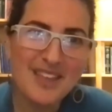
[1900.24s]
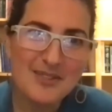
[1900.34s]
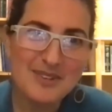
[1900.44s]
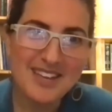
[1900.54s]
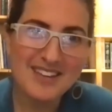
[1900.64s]

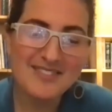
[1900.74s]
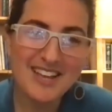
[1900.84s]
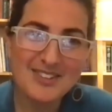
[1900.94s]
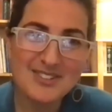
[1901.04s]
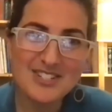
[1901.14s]
we
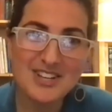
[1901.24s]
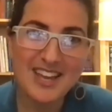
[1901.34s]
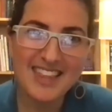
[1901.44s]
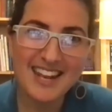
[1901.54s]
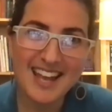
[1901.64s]
invite you to
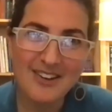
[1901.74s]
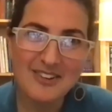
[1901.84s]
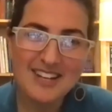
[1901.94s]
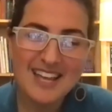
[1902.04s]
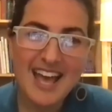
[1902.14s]
check that out,
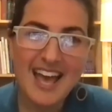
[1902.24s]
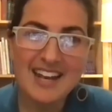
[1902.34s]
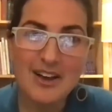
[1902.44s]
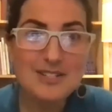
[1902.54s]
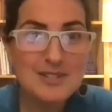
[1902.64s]
and
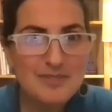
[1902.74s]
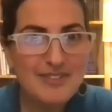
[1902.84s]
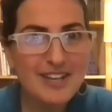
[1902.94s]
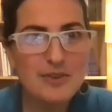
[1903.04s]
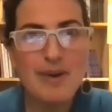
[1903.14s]
also
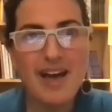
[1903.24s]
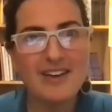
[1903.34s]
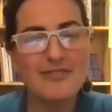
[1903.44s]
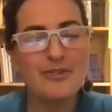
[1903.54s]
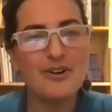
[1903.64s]
invite you
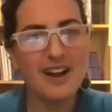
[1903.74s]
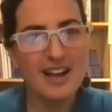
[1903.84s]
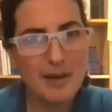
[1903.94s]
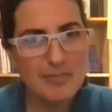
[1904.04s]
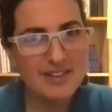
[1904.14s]
back for a
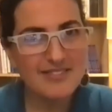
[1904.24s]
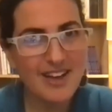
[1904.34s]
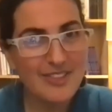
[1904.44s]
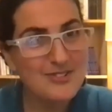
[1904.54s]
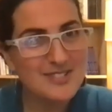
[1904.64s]
couple of
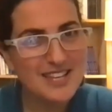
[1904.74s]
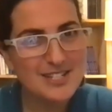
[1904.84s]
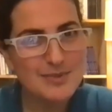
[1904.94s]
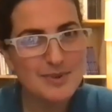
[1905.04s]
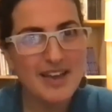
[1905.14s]
other
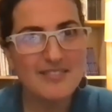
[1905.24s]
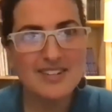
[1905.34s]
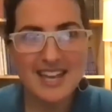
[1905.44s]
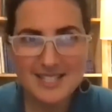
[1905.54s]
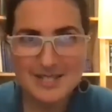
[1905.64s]
sessions we have
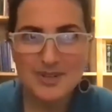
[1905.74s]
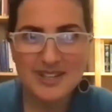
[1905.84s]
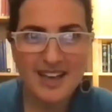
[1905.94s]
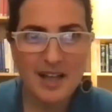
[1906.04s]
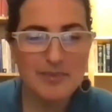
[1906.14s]
next
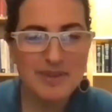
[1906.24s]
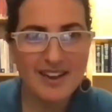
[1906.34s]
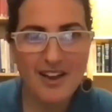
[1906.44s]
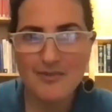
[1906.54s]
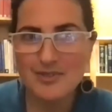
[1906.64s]
week. I'll be in
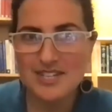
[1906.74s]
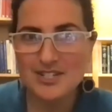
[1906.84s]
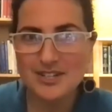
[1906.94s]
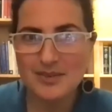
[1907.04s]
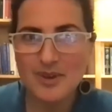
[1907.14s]

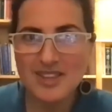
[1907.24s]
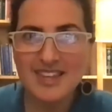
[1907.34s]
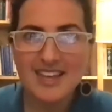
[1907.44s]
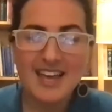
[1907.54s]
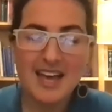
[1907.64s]
conversation with
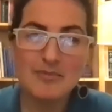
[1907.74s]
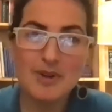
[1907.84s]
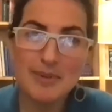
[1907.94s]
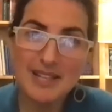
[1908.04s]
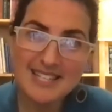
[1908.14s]

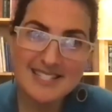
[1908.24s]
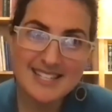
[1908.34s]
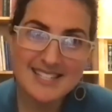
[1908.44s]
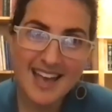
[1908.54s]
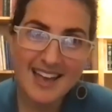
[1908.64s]
Rabbi Lisa
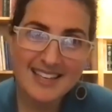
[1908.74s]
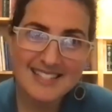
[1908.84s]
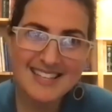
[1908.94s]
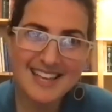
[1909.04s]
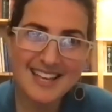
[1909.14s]

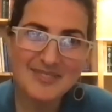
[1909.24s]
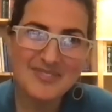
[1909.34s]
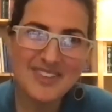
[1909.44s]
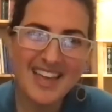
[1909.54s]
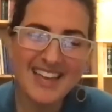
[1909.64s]
Sachs
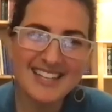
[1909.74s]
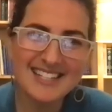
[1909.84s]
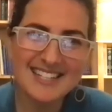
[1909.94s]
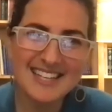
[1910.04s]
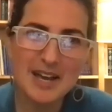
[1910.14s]

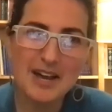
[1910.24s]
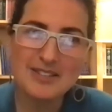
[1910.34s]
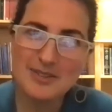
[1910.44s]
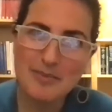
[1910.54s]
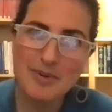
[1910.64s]
and
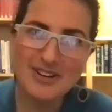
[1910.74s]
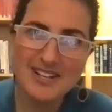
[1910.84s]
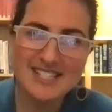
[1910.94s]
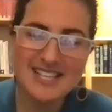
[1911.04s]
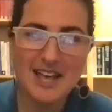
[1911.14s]
also a
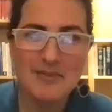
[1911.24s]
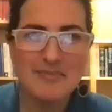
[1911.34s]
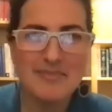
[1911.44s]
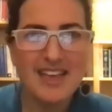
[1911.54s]
Pardes alum,